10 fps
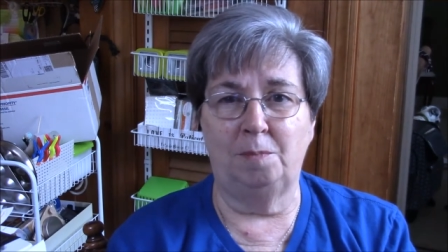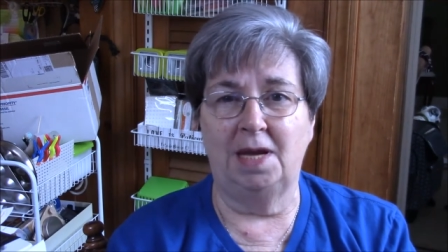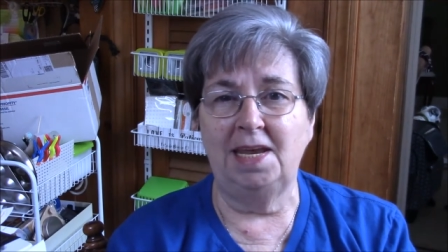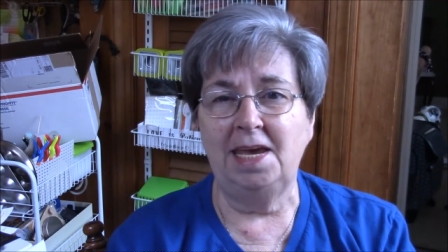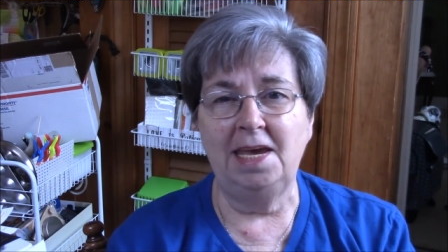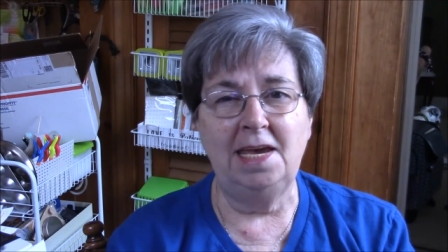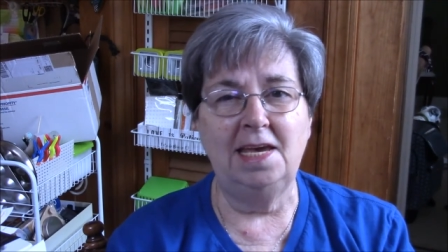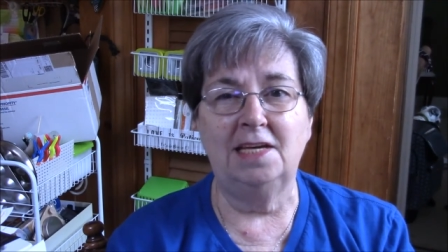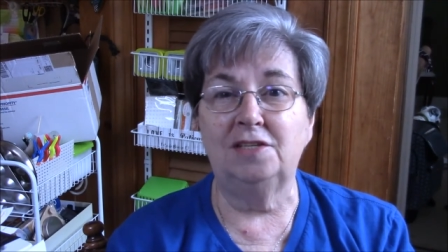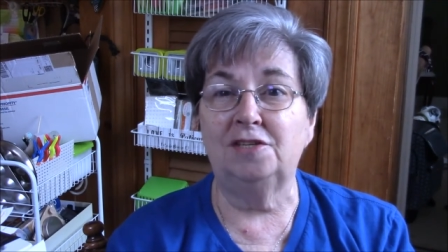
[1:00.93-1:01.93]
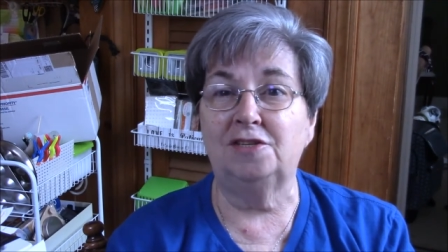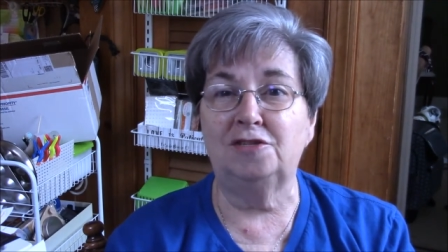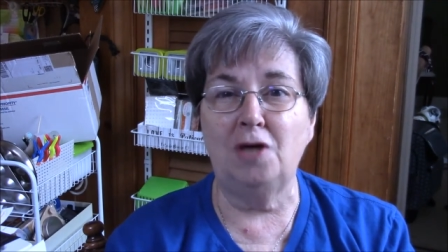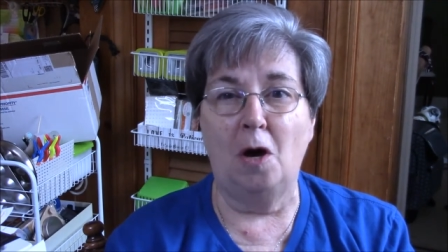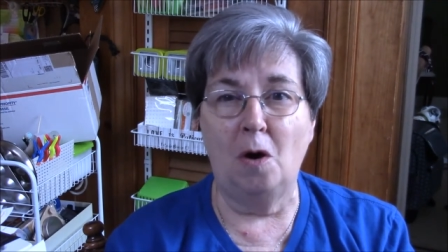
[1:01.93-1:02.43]
but he is
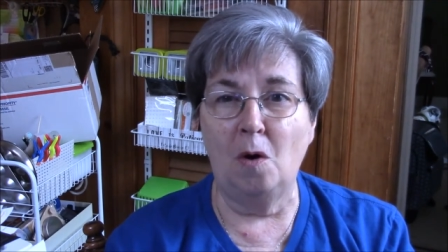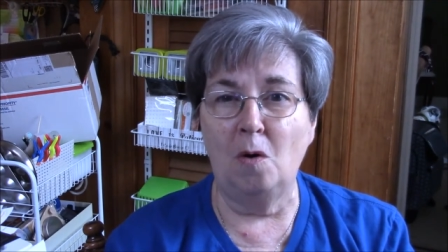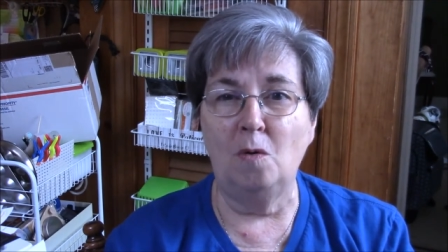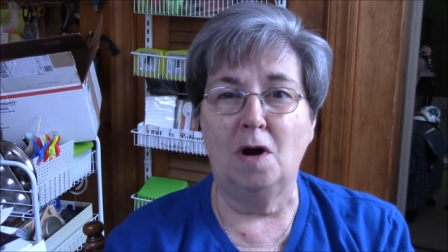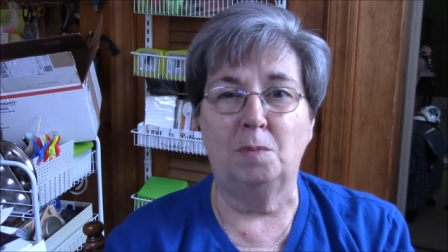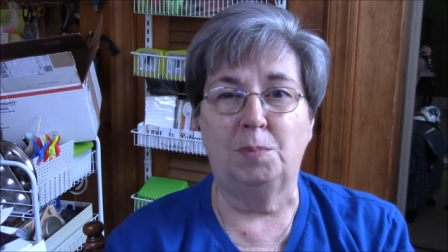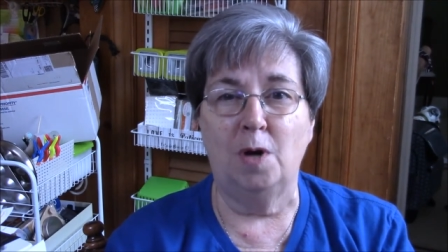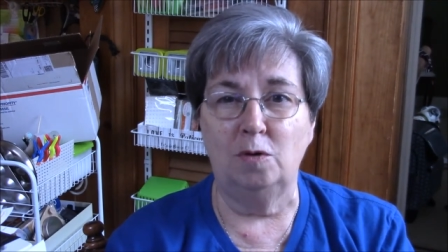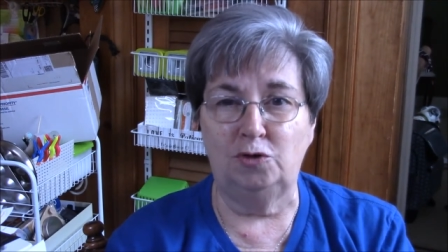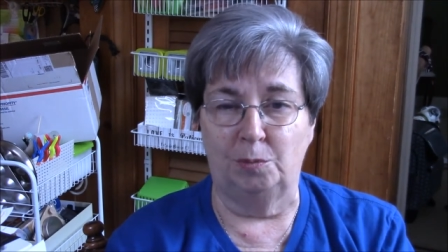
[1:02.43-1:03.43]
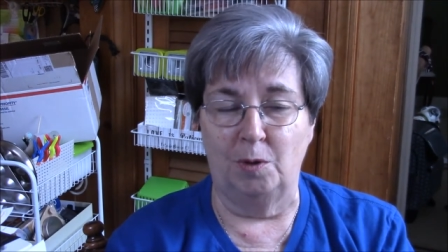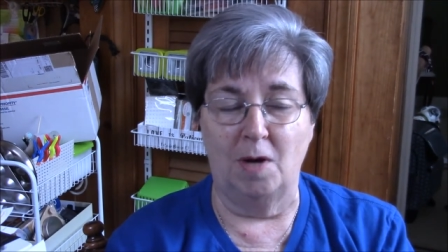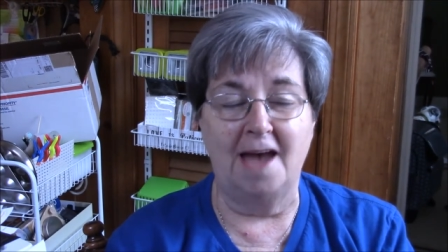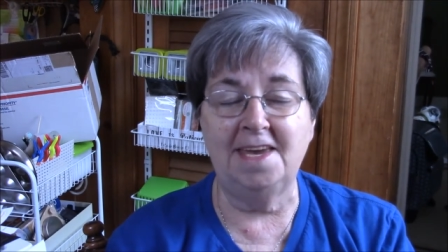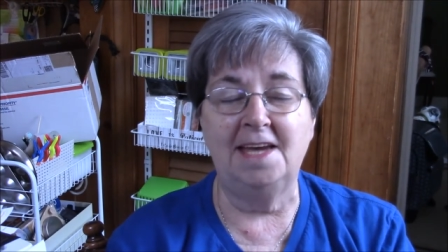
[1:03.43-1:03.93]
so
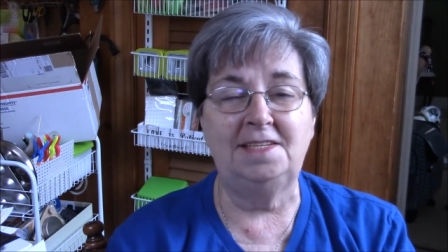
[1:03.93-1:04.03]
approachable. I can't